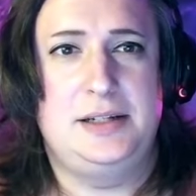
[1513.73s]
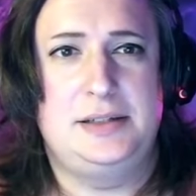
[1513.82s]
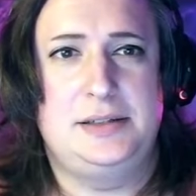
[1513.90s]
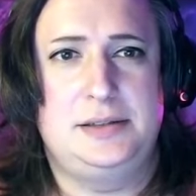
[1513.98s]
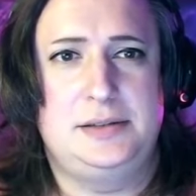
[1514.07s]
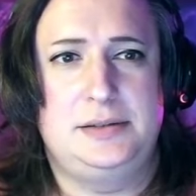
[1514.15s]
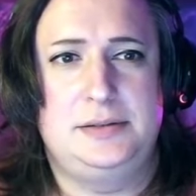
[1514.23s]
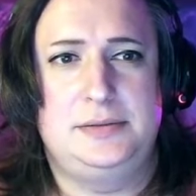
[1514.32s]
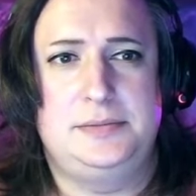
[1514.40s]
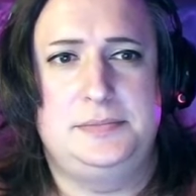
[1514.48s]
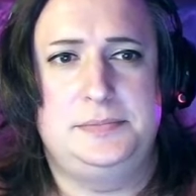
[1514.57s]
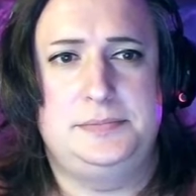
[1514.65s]

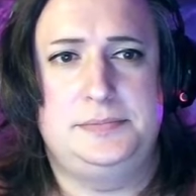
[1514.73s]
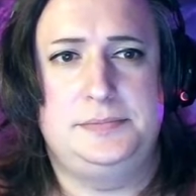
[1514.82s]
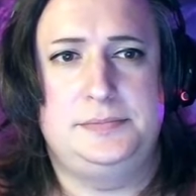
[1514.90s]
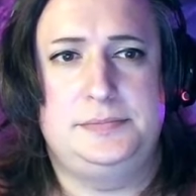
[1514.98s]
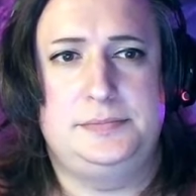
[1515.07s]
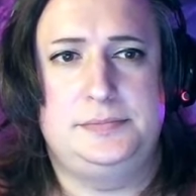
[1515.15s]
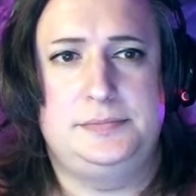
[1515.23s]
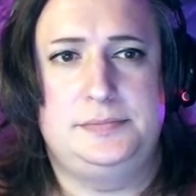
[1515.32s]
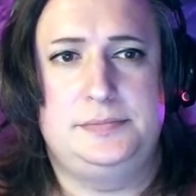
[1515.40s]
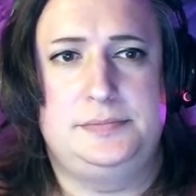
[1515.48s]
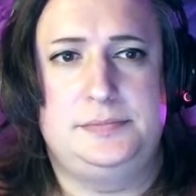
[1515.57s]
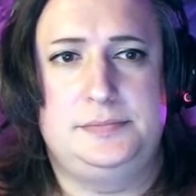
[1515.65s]

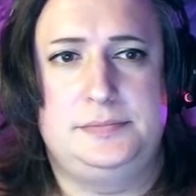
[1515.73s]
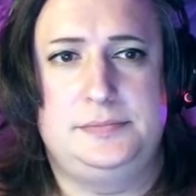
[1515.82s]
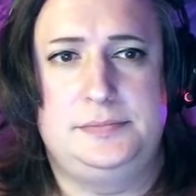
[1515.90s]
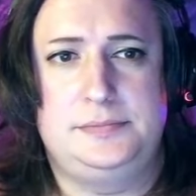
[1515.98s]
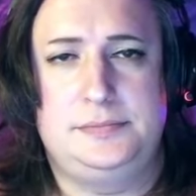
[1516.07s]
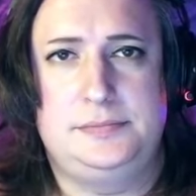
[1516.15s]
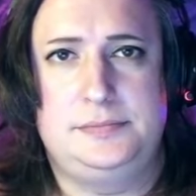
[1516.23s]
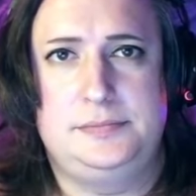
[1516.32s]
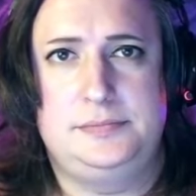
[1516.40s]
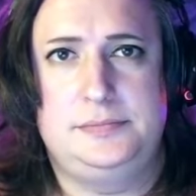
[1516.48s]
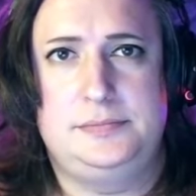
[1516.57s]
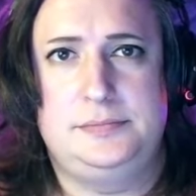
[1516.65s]

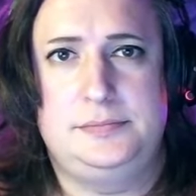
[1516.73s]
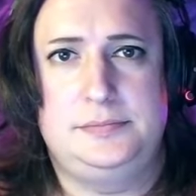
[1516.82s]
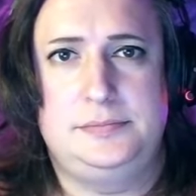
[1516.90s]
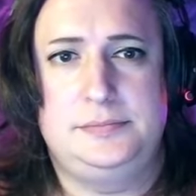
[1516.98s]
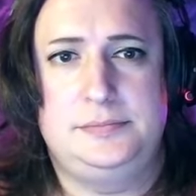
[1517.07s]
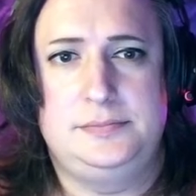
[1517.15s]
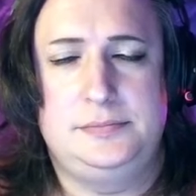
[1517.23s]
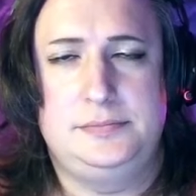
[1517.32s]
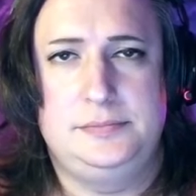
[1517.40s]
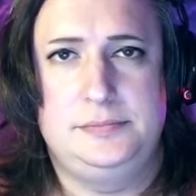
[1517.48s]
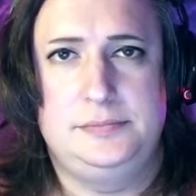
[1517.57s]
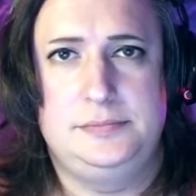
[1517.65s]

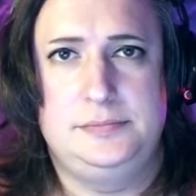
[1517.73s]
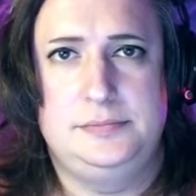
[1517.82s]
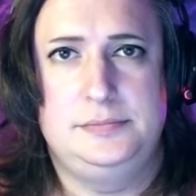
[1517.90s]
[no speech]